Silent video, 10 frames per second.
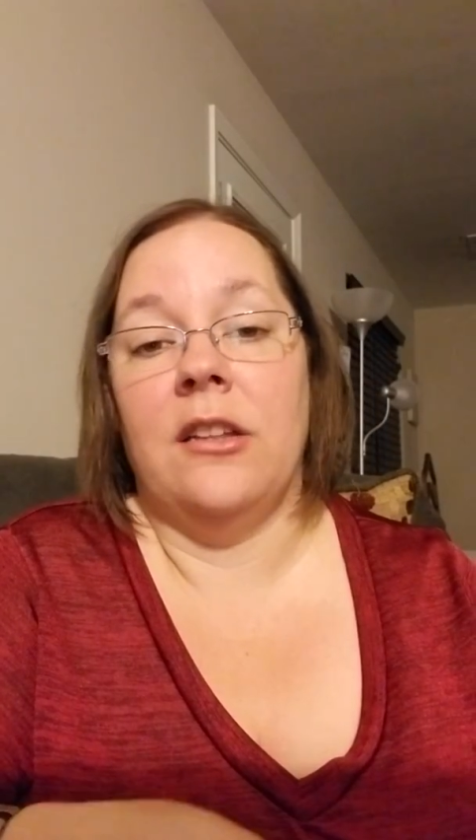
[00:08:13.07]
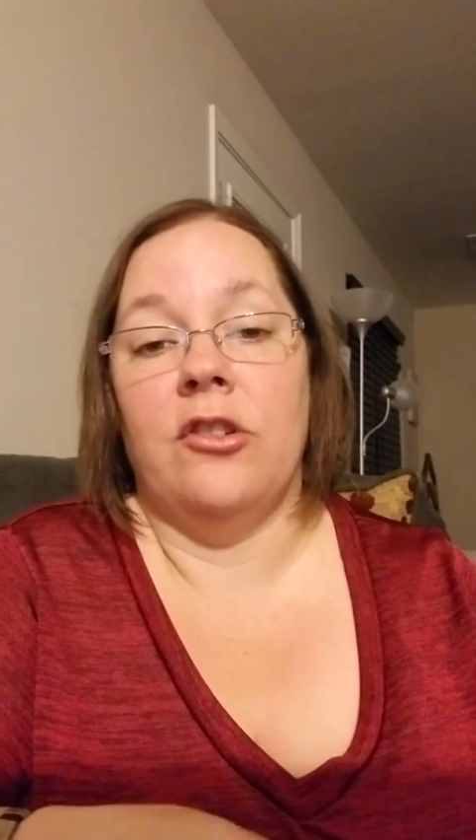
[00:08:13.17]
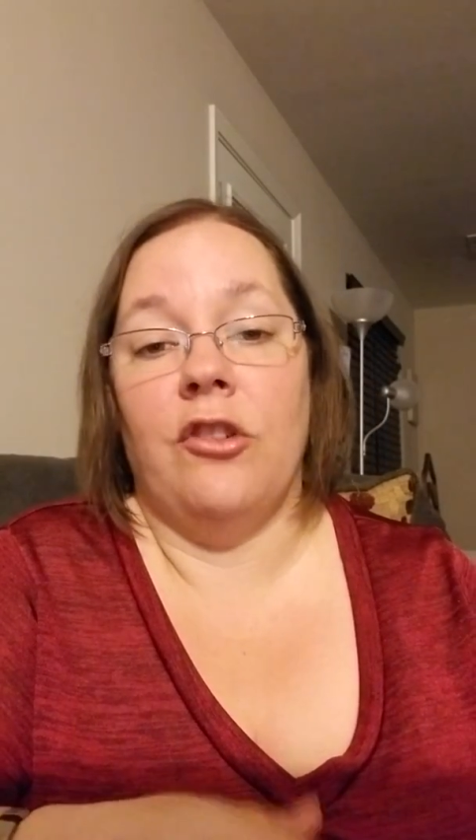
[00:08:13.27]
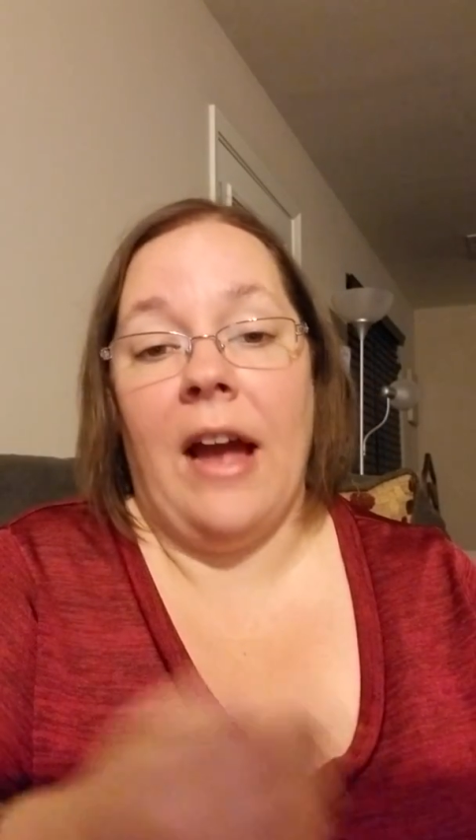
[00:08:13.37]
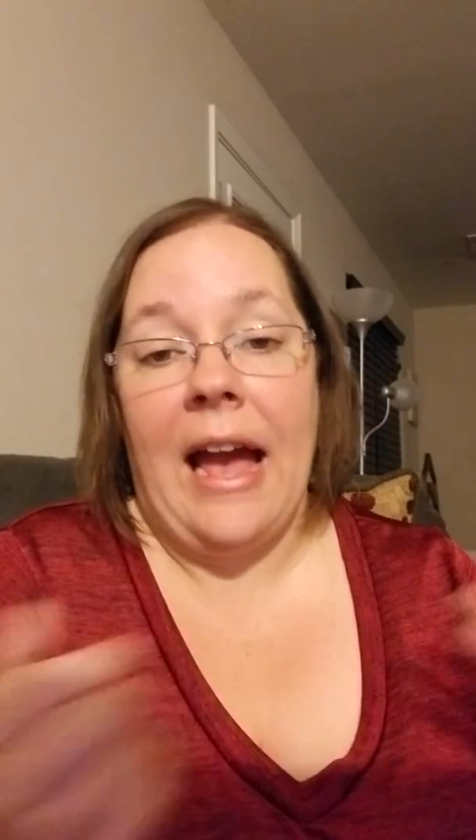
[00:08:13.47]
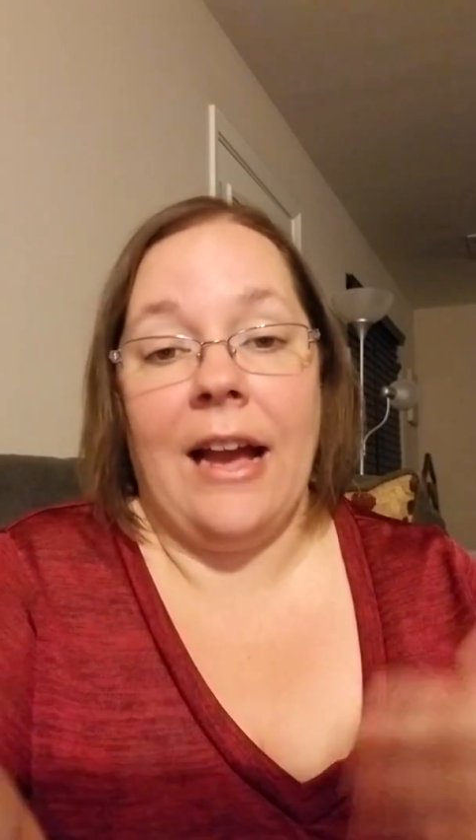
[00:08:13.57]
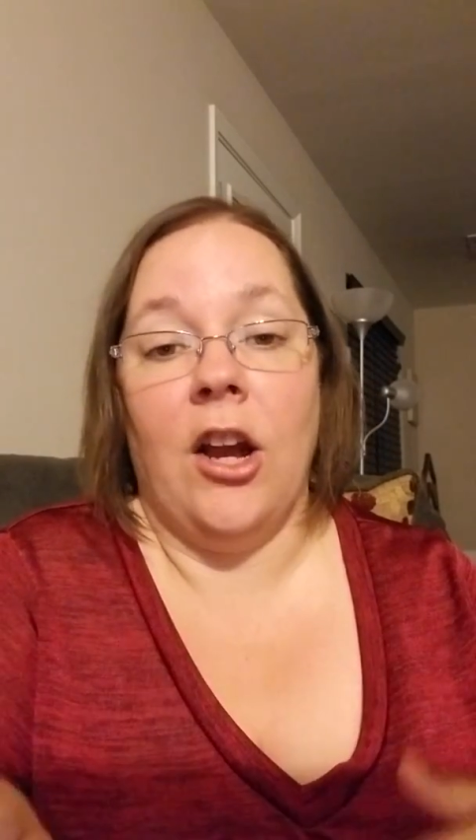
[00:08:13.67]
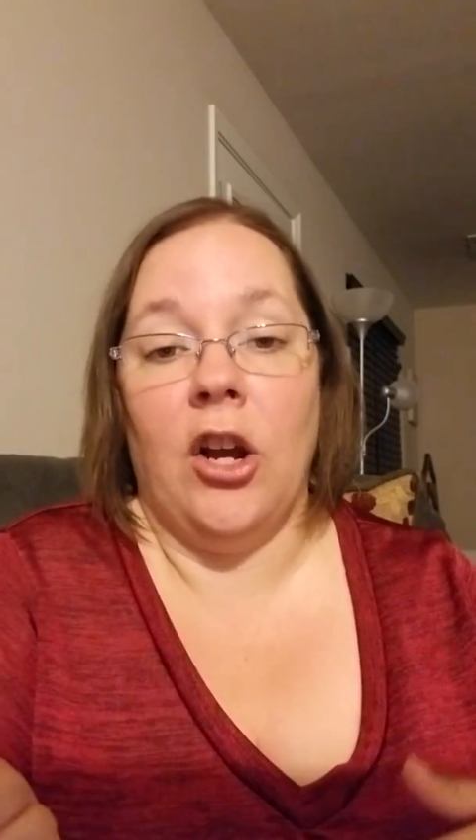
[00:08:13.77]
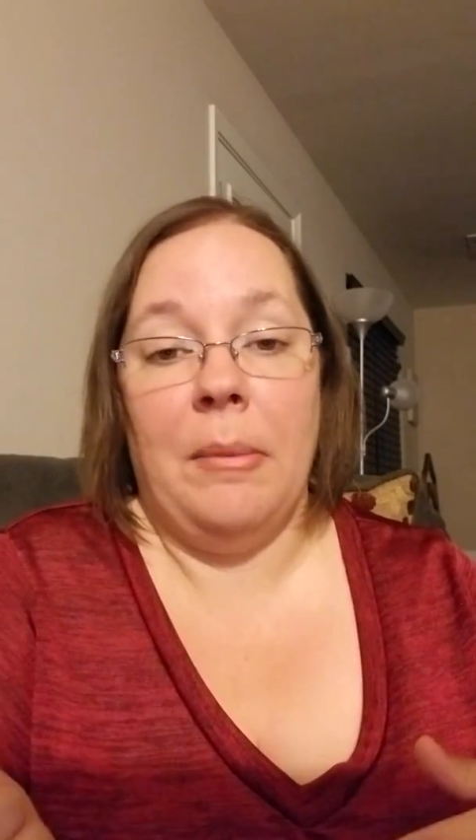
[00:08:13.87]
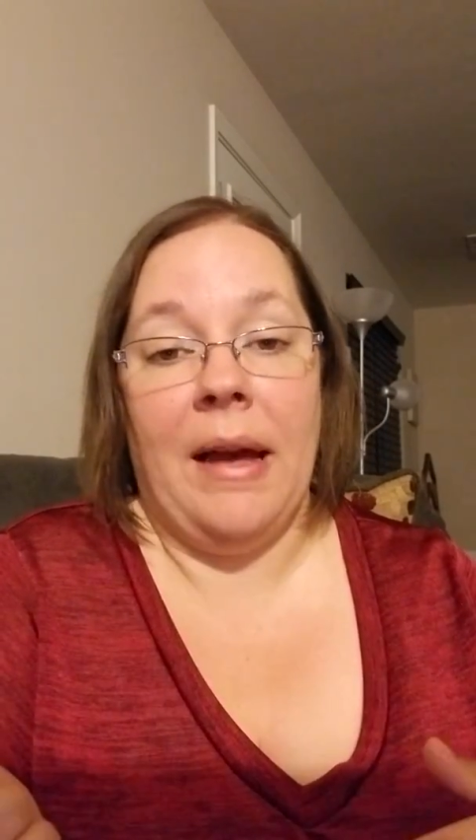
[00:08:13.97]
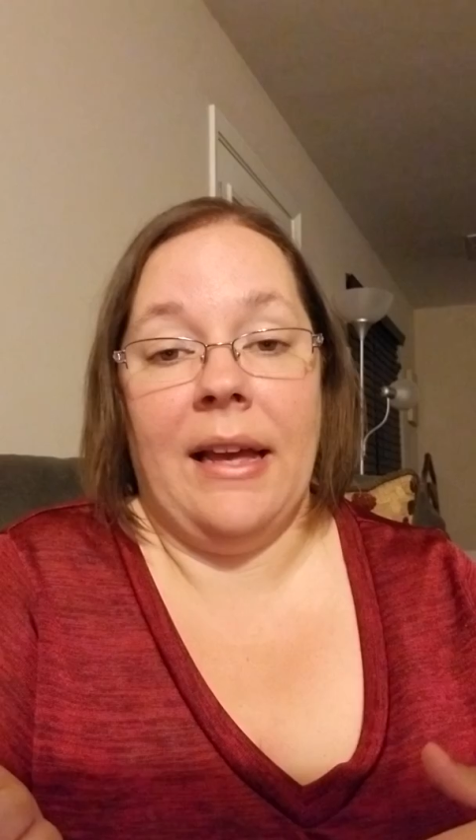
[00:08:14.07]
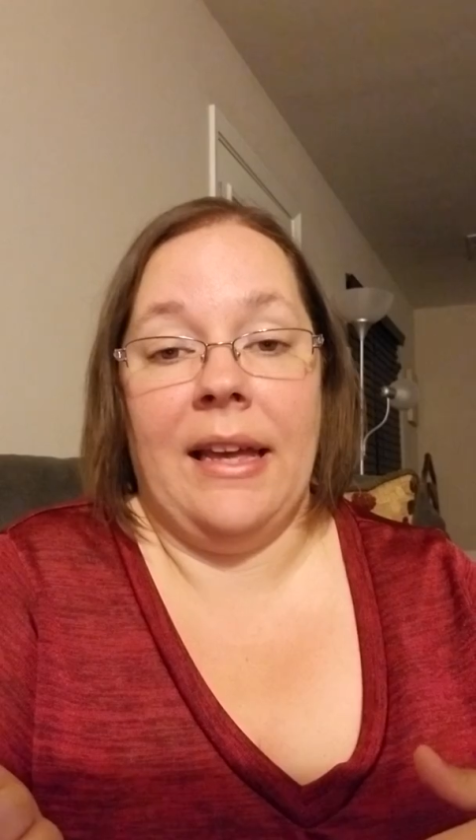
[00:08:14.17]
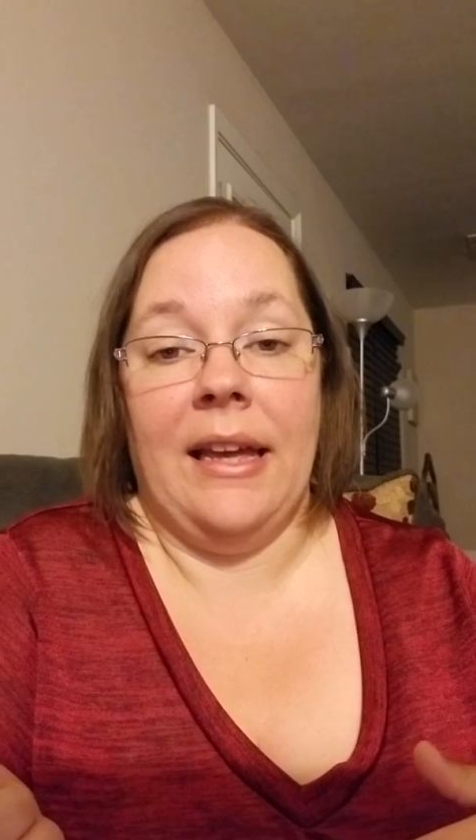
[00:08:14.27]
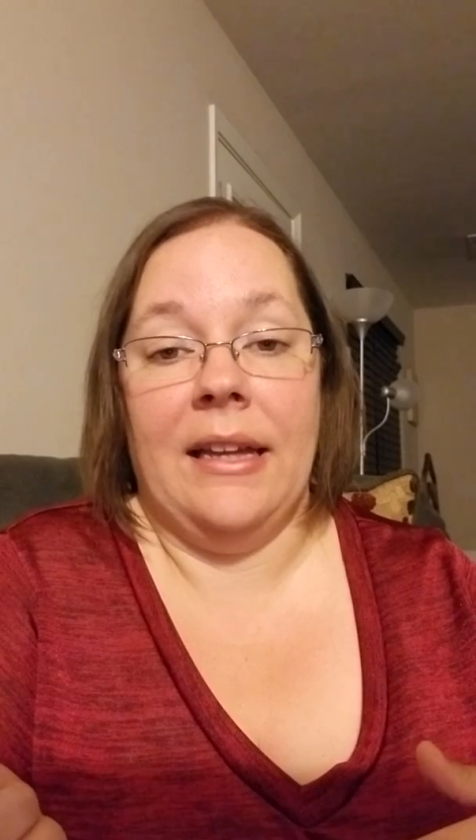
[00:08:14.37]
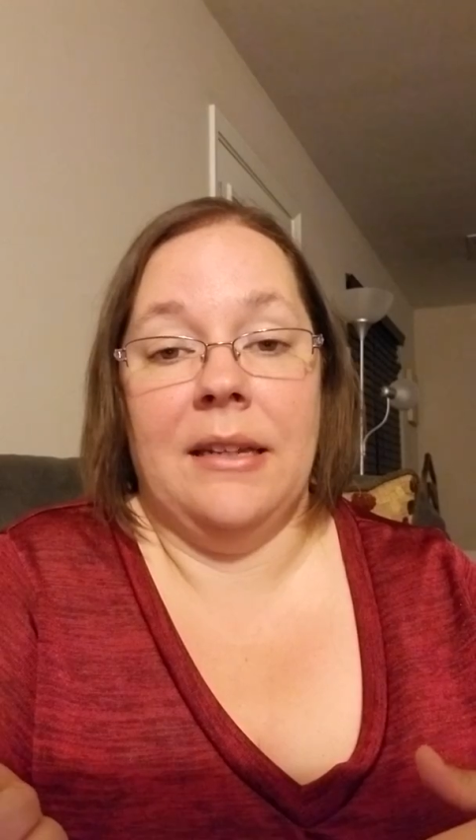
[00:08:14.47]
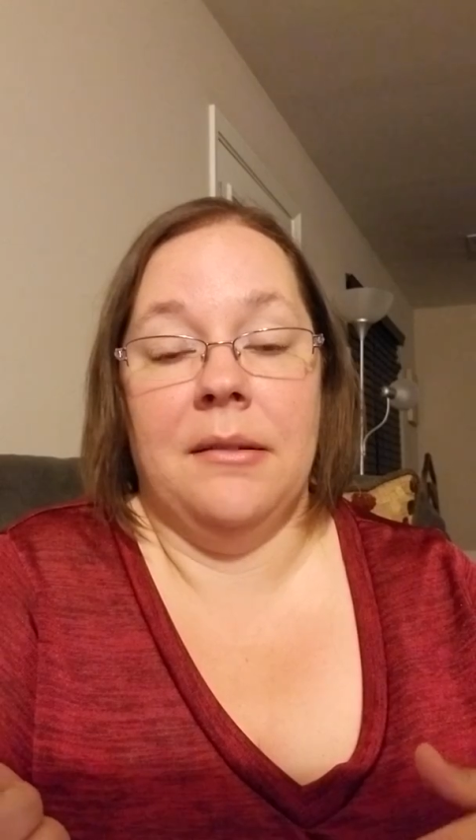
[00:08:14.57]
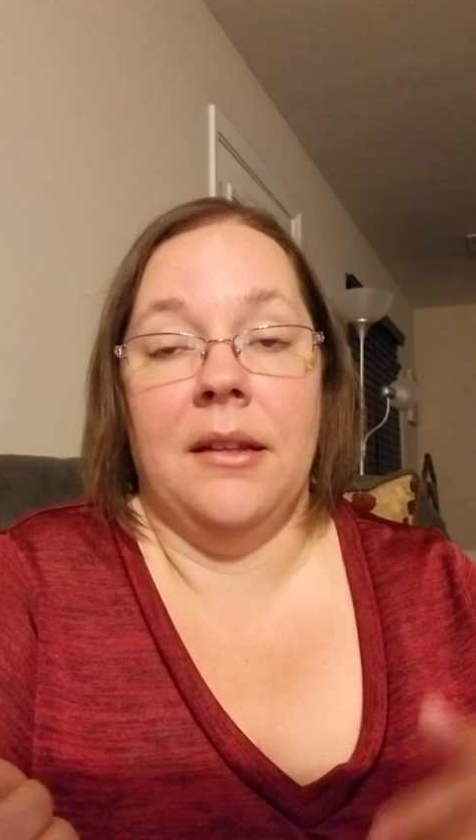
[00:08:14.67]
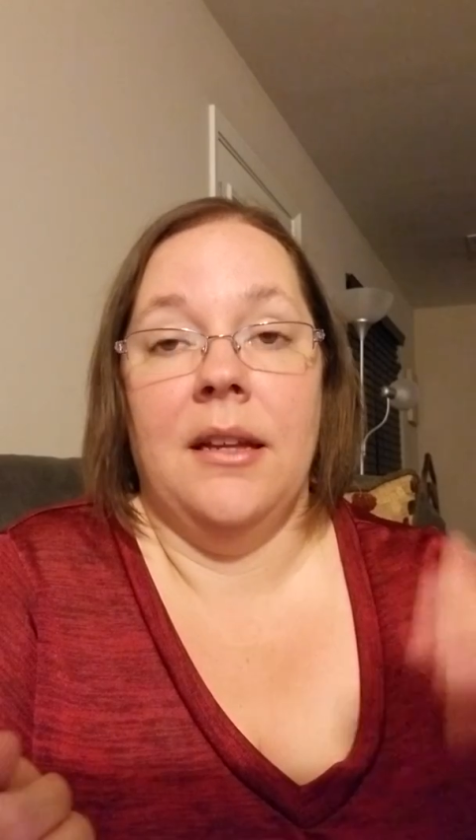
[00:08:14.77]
drag her back in